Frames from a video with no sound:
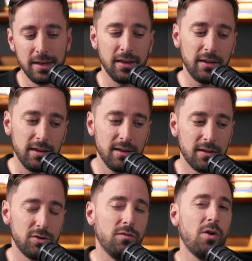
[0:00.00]
The idea here
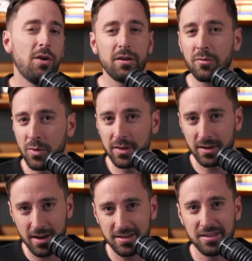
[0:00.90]
is you've already written
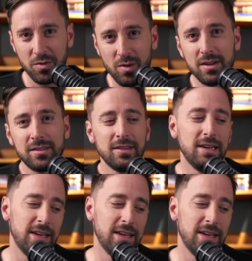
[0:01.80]
the content once.